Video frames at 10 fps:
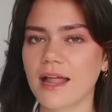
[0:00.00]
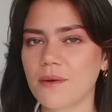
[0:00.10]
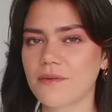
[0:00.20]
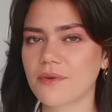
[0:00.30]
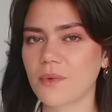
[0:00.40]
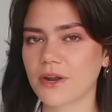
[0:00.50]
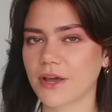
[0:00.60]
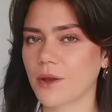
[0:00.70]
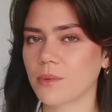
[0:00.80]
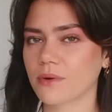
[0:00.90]
Hello everyone,
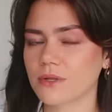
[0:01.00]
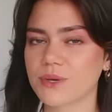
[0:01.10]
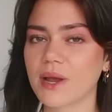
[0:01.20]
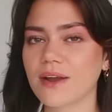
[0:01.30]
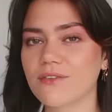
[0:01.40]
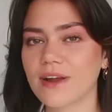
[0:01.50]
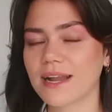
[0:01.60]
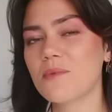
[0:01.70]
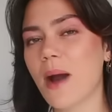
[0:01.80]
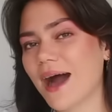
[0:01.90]
I hope we're all doing
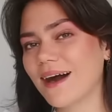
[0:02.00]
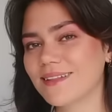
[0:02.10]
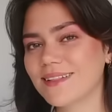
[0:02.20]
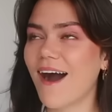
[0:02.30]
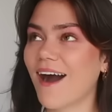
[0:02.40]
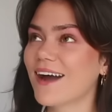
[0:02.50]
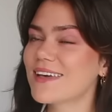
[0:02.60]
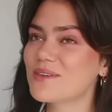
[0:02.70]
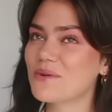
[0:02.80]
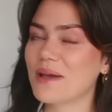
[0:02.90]
really well.
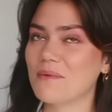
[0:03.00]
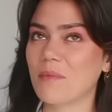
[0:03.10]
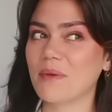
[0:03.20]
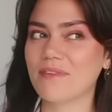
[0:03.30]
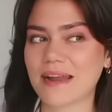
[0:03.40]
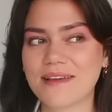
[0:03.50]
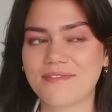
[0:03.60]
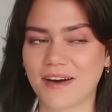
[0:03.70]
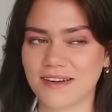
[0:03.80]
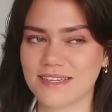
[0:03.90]
I thought it would be really
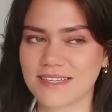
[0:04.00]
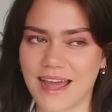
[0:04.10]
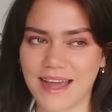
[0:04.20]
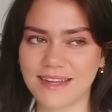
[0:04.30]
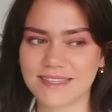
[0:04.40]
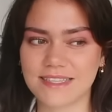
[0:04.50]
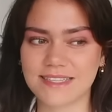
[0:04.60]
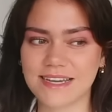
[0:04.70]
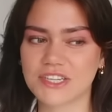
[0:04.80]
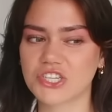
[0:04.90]
fun today to
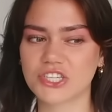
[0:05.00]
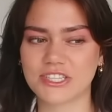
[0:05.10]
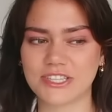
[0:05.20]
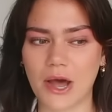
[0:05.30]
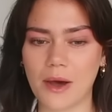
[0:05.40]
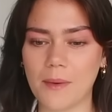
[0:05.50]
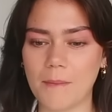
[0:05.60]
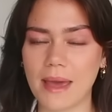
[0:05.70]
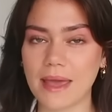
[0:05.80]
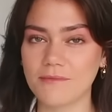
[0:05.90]
dish
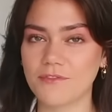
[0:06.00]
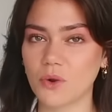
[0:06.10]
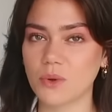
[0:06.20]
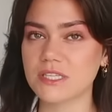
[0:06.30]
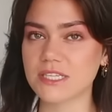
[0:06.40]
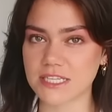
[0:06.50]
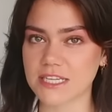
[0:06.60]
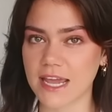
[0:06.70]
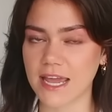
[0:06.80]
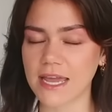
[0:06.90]
some influencer
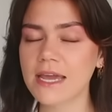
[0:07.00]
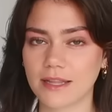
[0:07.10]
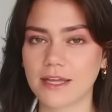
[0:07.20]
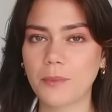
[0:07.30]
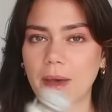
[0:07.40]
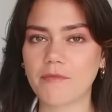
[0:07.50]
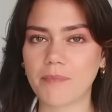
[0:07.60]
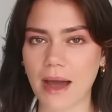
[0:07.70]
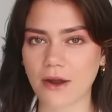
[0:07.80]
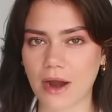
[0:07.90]
tea. A little bit of
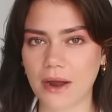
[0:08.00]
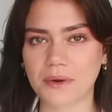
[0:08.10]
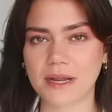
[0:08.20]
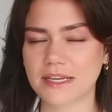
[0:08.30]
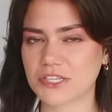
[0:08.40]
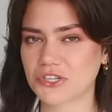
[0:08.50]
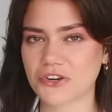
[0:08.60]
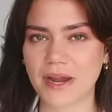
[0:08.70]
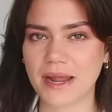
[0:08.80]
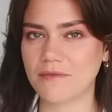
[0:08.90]
background,
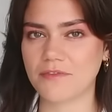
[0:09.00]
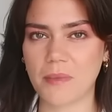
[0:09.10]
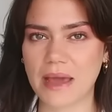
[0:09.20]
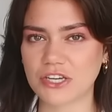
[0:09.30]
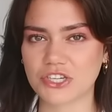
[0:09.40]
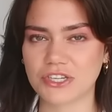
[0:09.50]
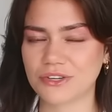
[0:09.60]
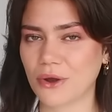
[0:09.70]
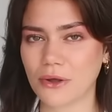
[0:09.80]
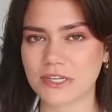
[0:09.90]
history,
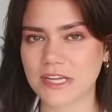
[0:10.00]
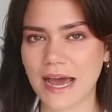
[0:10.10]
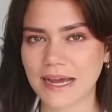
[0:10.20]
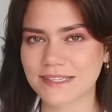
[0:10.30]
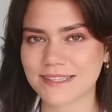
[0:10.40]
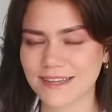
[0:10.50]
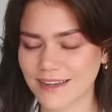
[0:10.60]
information, context.